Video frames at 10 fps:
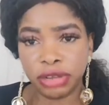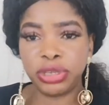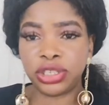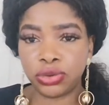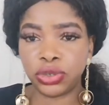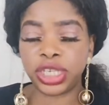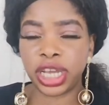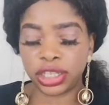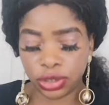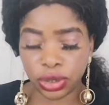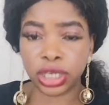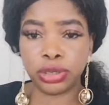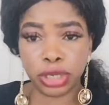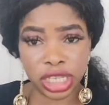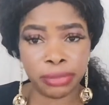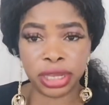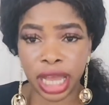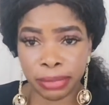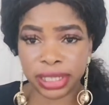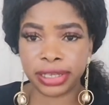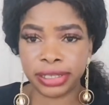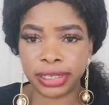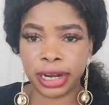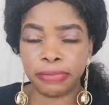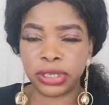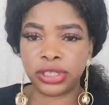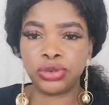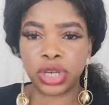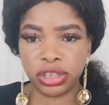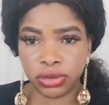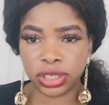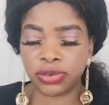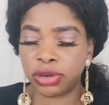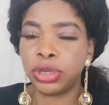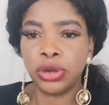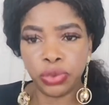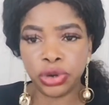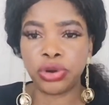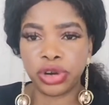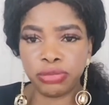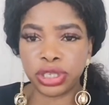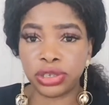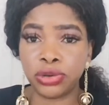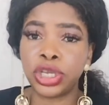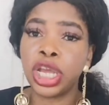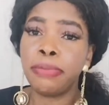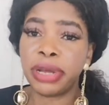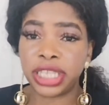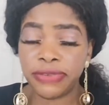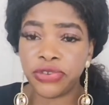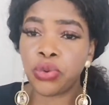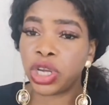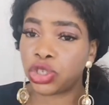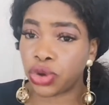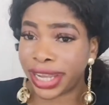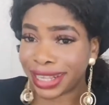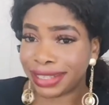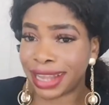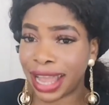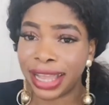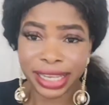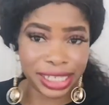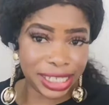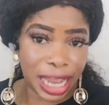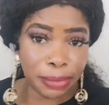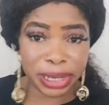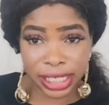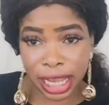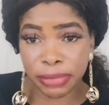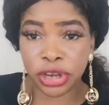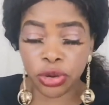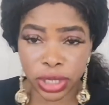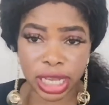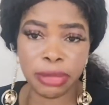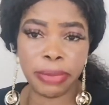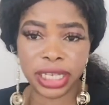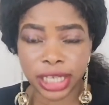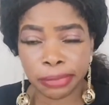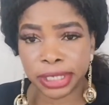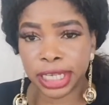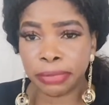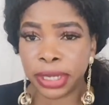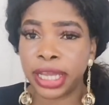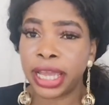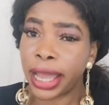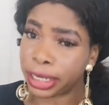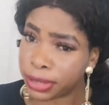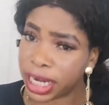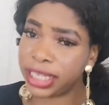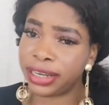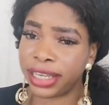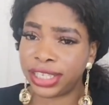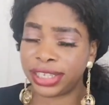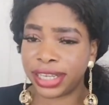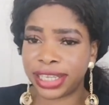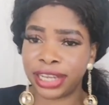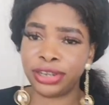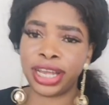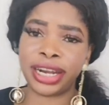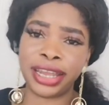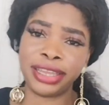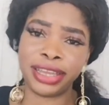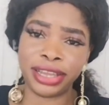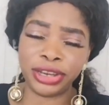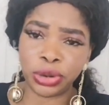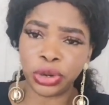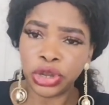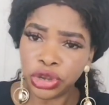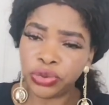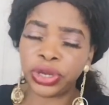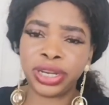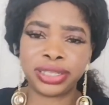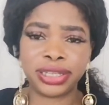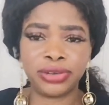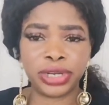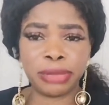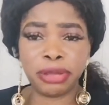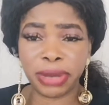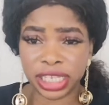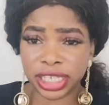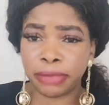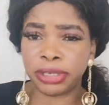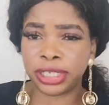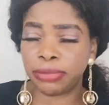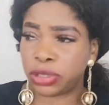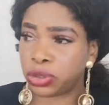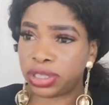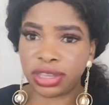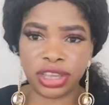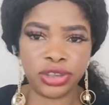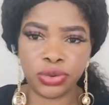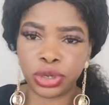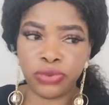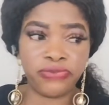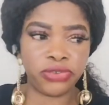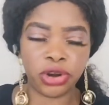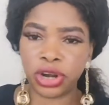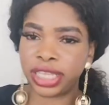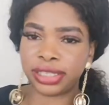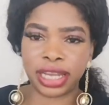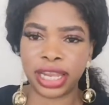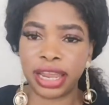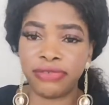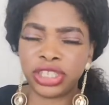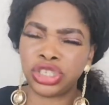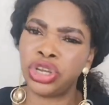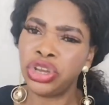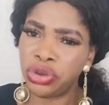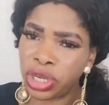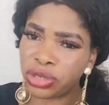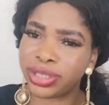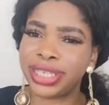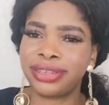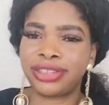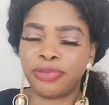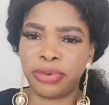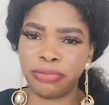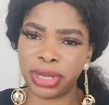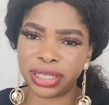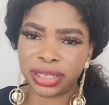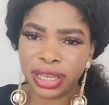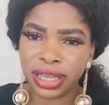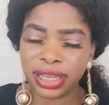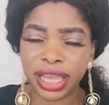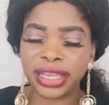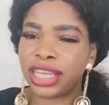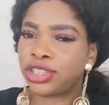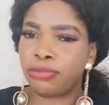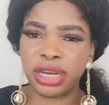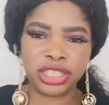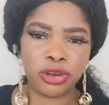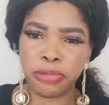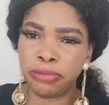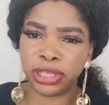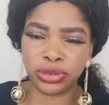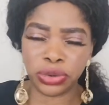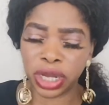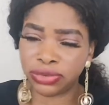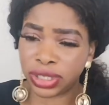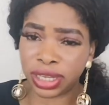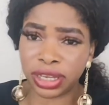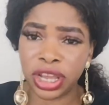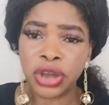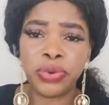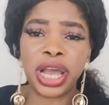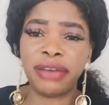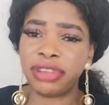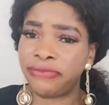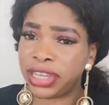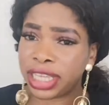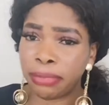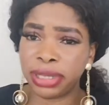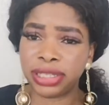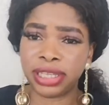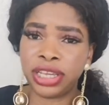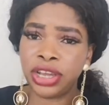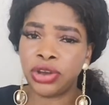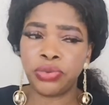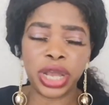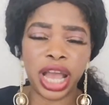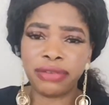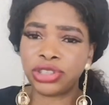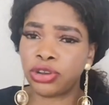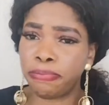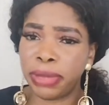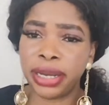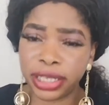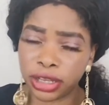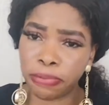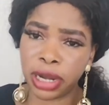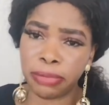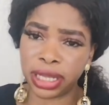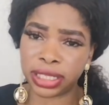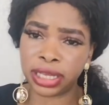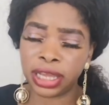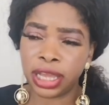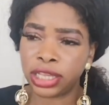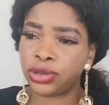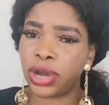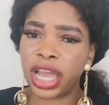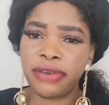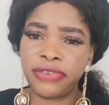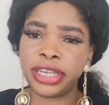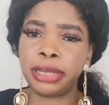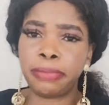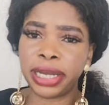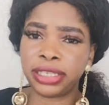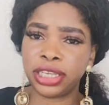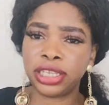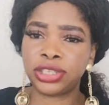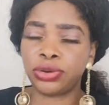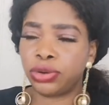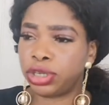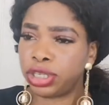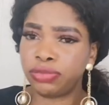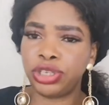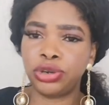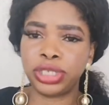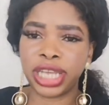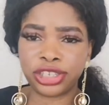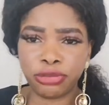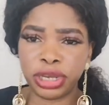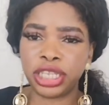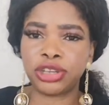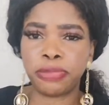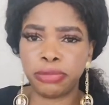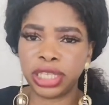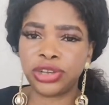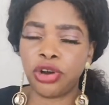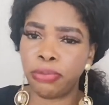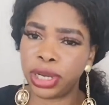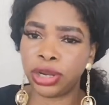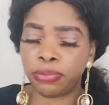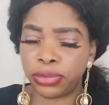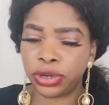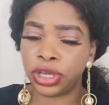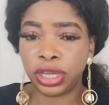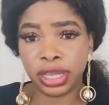cream is good. Yes, you can use, because I'm a skin therapist, you can use cream. We know cream is good, but if you want to get that shabby, you know what I mean by shabby, especially the Nigerians that are here, you know, you will understand what I mean by shabby, those skin, you know, those flawless skin and everything. You need to take supplements. Yeah, there are so many supplements you have to take. We have the vitamin C, we have so many supplements. So every day by day, so, you know, there are so many supplements coming up.